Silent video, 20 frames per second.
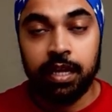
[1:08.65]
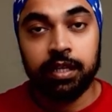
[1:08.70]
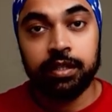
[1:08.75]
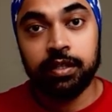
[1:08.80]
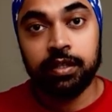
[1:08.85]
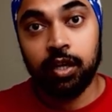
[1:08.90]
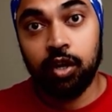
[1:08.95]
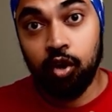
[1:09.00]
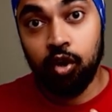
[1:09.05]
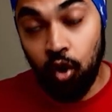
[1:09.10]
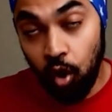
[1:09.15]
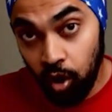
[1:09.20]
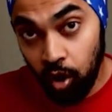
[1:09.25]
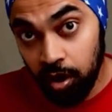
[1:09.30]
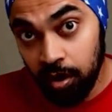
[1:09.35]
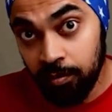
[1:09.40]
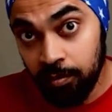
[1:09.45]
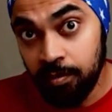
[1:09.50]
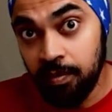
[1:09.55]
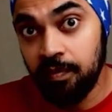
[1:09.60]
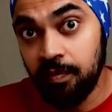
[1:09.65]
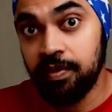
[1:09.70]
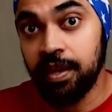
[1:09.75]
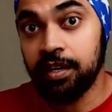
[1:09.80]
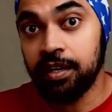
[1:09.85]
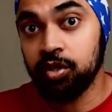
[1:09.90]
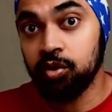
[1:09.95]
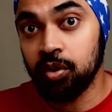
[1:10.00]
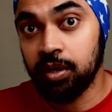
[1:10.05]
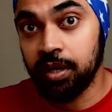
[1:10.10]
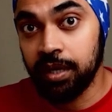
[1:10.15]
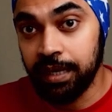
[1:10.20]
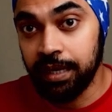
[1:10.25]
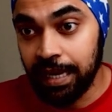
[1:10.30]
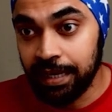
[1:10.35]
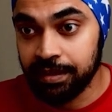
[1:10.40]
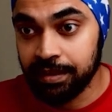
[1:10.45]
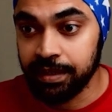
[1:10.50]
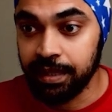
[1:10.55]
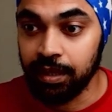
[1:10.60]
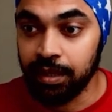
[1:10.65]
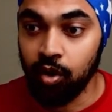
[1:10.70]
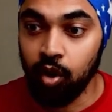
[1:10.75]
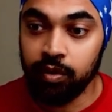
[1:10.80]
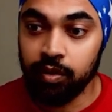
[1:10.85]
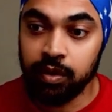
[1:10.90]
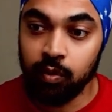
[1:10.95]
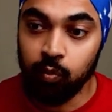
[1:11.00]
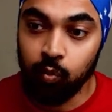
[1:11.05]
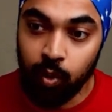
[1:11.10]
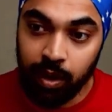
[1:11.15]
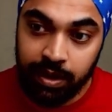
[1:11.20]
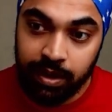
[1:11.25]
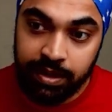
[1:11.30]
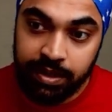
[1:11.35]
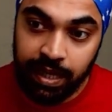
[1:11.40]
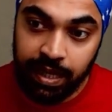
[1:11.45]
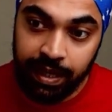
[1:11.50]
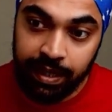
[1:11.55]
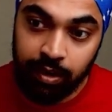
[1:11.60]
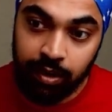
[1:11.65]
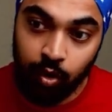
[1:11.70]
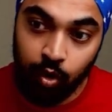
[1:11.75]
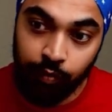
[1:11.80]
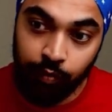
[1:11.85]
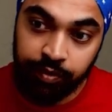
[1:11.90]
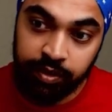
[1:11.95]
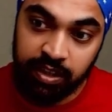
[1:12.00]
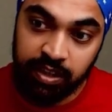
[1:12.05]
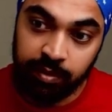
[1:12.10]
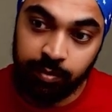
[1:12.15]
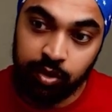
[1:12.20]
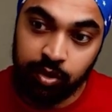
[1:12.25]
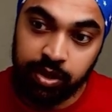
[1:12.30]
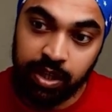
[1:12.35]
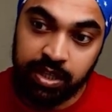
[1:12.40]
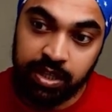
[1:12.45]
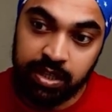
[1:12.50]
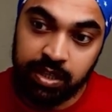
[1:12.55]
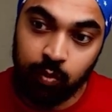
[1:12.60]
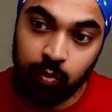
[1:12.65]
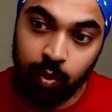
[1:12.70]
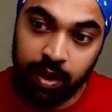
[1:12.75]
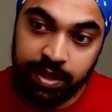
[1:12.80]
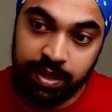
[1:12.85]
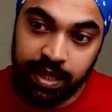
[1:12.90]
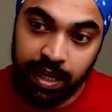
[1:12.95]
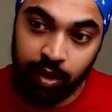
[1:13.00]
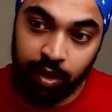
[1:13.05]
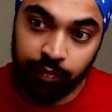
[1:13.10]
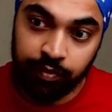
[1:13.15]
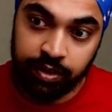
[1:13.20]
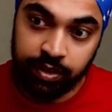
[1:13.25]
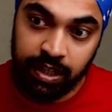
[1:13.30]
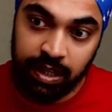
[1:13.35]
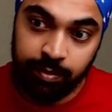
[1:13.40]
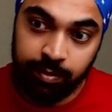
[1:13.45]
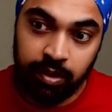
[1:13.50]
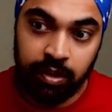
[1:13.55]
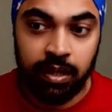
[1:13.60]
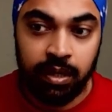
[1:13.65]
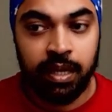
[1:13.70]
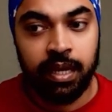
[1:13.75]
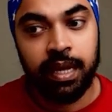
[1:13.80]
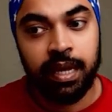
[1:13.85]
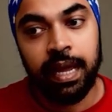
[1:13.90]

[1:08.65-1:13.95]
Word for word: The column that you're connecting on the one side of the table, this is the one side of the table,